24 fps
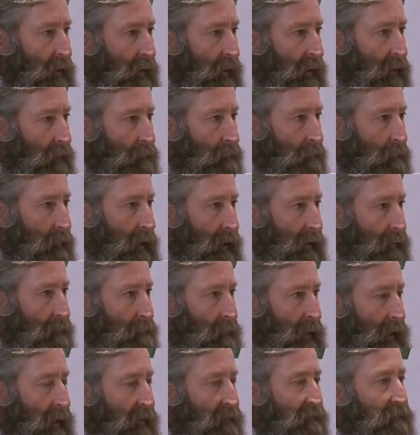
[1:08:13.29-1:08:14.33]
And my,
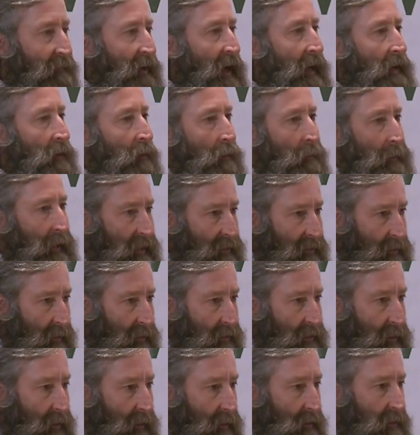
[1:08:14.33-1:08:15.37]
my final
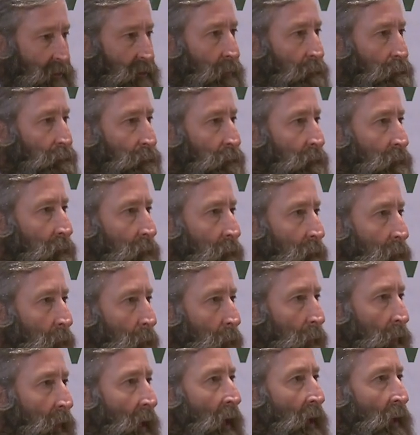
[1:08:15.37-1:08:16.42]
message is
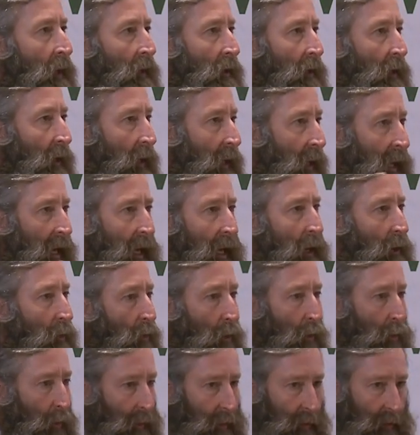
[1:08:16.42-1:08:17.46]
how
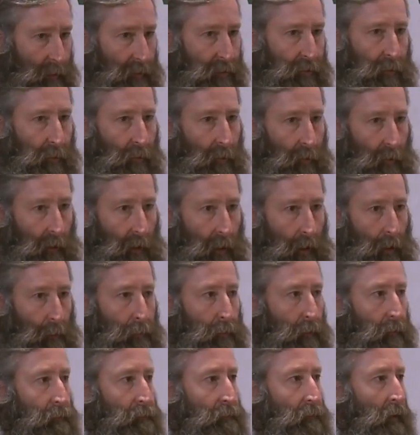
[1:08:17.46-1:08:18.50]
are we going to screw it up?